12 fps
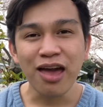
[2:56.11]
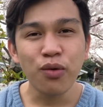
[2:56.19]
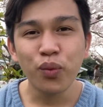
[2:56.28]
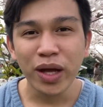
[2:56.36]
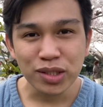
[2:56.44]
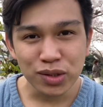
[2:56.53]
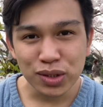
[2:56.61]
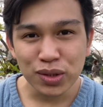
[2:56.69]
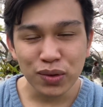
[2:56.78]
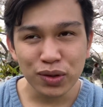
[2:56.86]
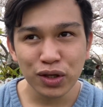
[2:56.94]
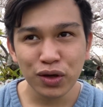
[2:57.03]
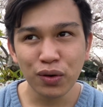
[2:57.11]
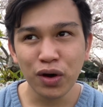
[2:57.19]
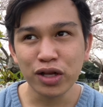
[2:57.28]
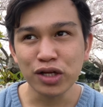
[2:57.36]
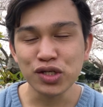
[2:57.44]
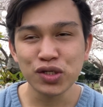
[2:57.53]
went to Tokyo on
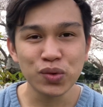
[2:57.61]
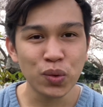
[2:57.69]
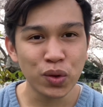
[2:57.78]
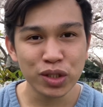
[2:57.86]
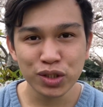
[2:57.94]
a short